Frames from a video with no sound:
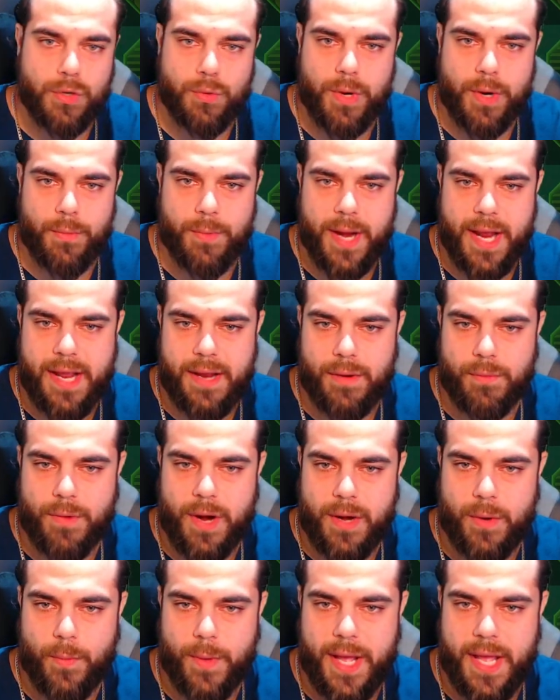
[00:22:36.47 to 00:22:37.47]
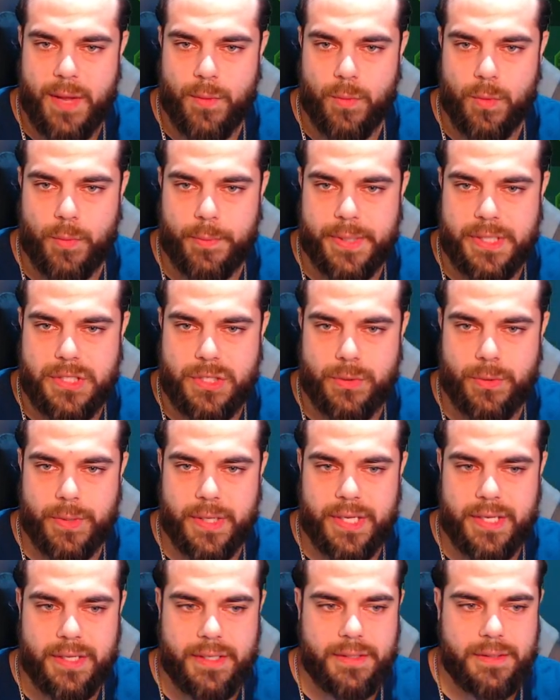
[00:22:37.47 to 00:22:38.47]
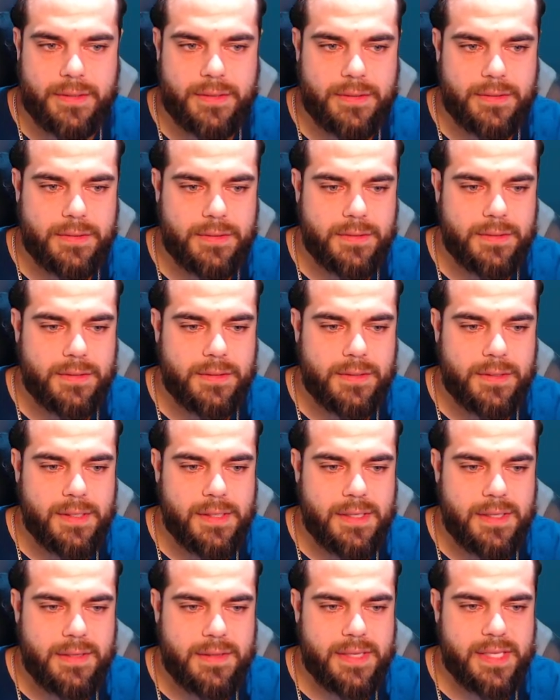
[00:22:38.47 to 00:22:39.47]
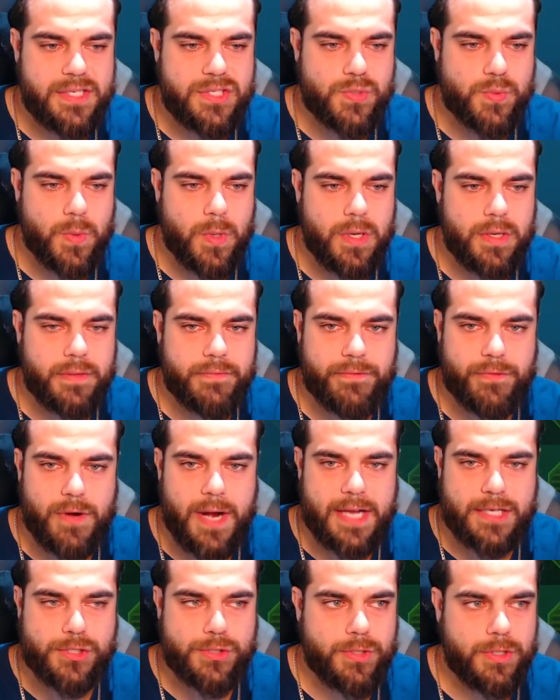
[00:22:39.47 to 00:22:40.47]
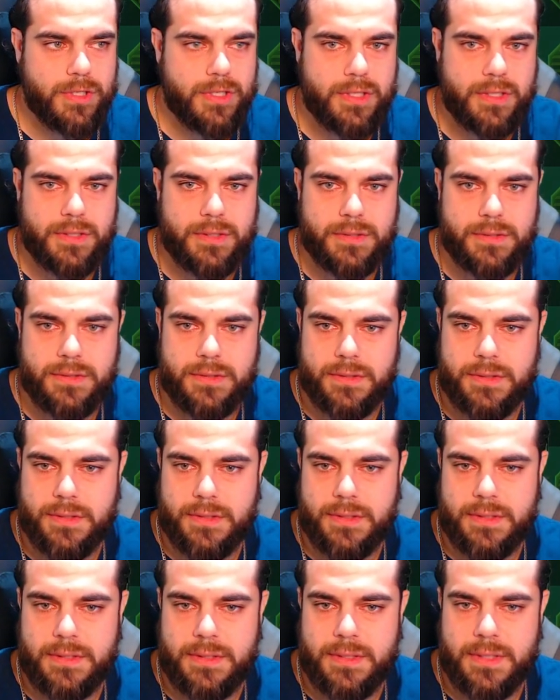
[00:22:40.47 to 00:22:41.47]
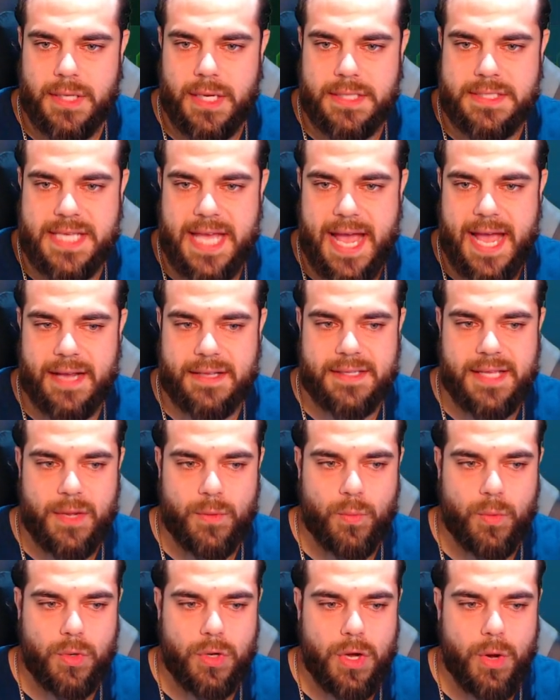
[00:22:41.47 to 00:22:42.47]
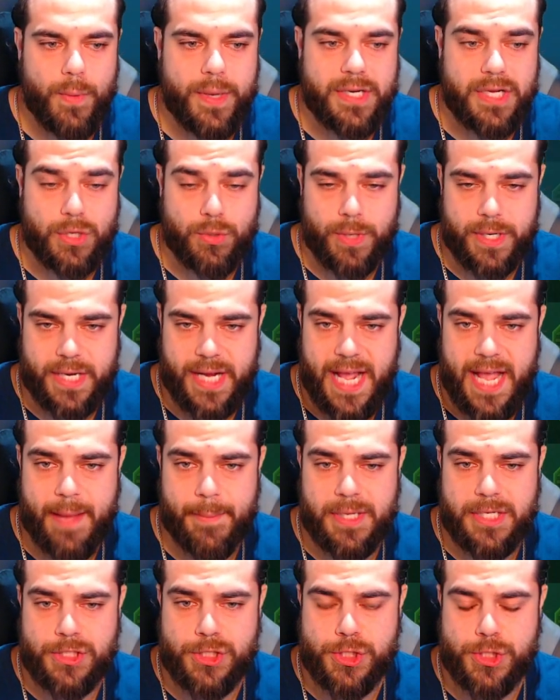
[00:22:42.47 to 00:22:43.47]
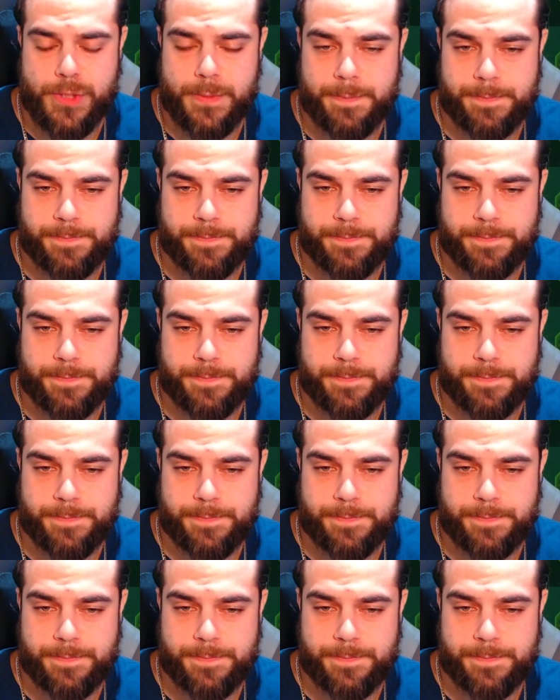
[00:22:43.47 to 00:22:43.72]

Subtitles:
crit rate right away. We'll be doing this one for extra attack, then we'll go into crit damage.